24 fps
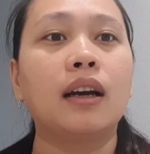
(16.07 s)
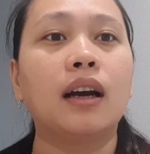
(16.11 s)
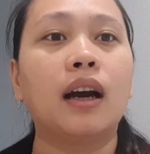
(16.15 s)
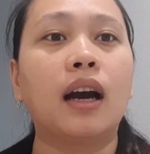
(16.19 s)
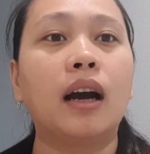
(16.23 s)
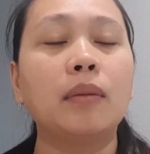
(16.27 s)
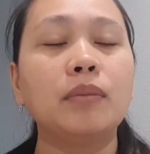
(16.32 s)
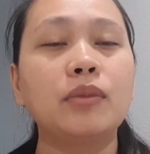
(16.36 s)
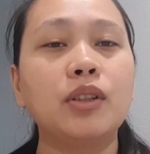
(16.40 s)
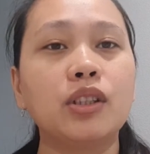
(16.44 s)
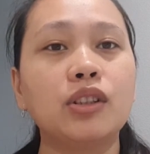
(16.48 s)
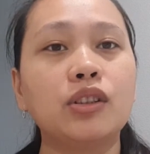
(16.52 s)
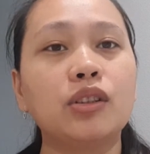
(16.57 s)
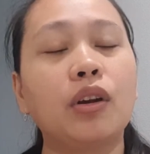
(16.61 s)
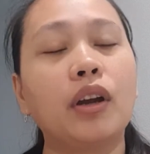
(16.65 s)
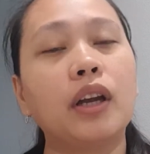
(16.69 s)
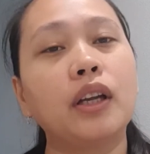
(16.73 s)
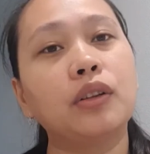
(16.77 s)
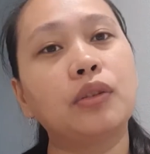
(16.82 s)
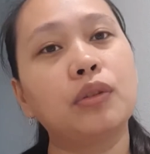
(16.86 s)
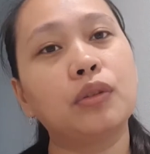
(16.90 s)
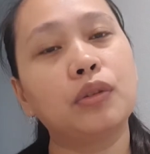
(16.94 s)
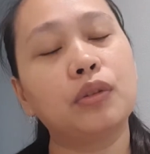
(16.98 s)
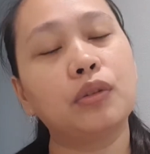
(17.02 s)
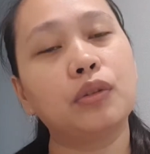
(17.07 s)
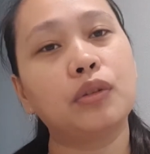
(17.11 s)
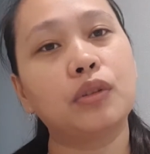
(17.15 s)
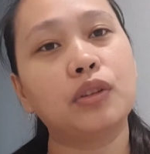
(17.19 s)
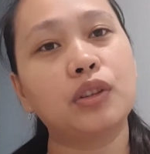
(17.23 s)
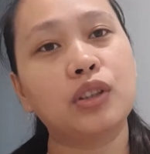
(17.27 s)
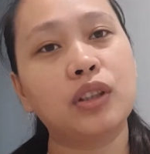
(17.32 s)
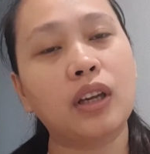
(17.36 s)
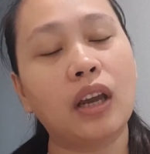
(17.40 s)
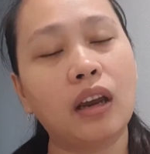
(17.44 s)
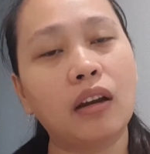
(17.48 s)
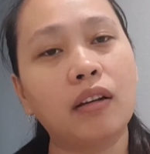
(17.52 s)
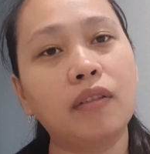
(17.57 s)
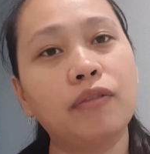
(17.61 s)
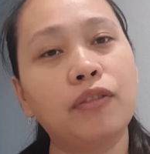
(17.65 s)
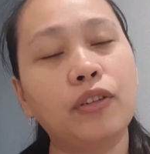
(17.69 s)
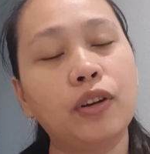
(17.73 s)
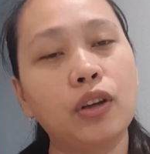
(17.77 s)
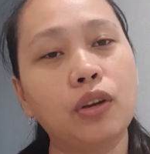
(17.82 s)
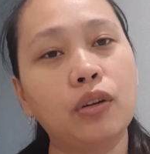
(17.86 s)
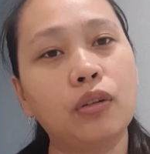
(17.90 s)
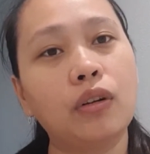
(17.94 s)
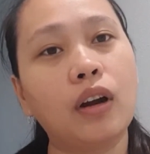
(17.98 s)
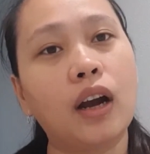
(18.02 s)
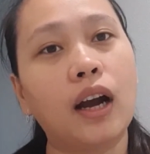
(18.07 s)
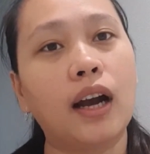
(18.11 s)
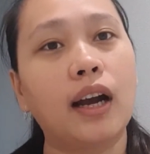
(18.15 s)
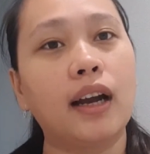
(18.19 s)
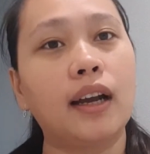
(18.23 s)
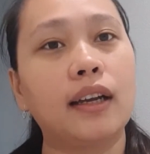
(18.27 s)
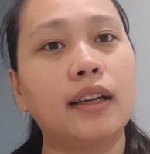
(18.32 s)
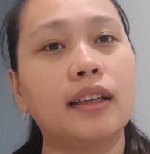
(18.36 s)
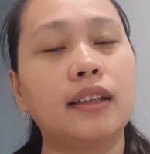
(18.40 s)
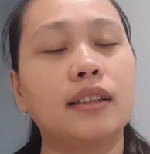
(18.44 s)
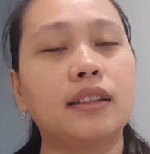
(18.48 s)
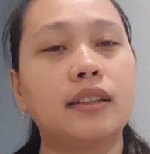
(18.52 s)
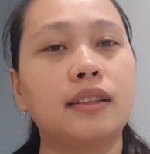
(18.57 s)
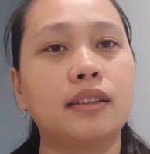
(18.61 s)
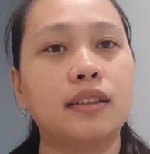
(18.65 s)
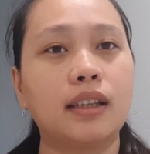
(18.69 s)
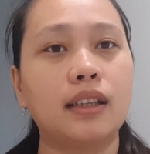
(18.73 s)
I'm just going to share for you guys